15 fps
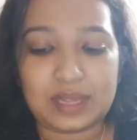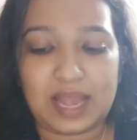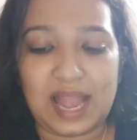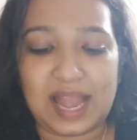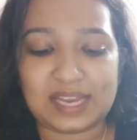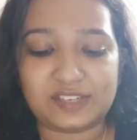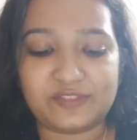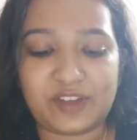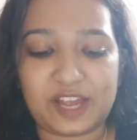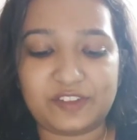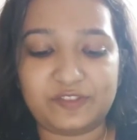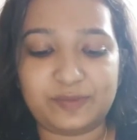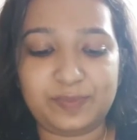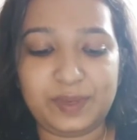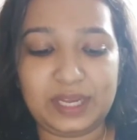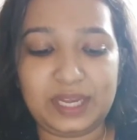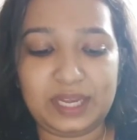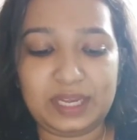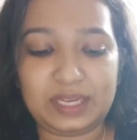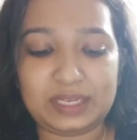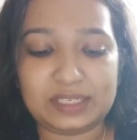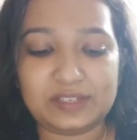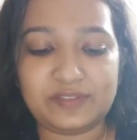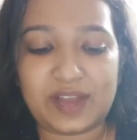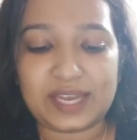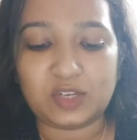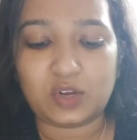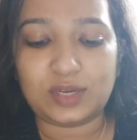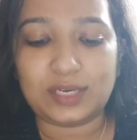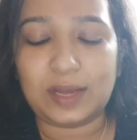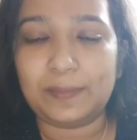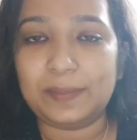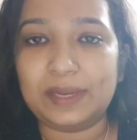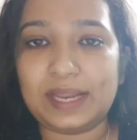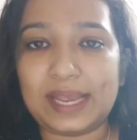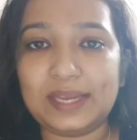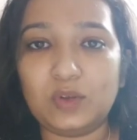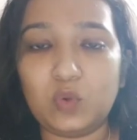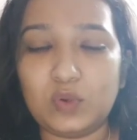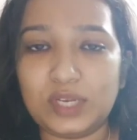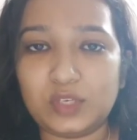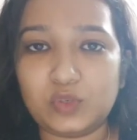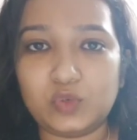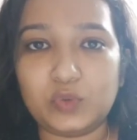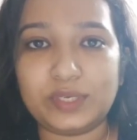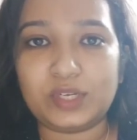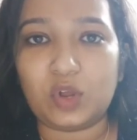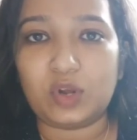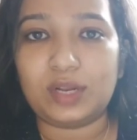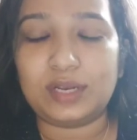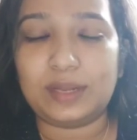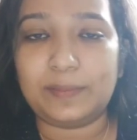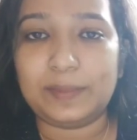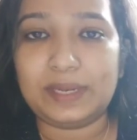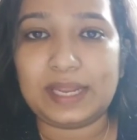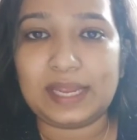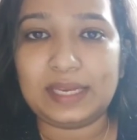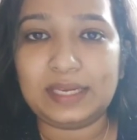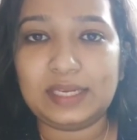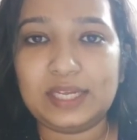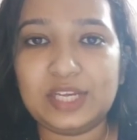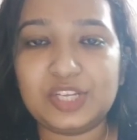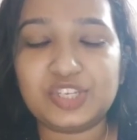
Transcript: And 5B, divide on a number line. No need to do it on a number line.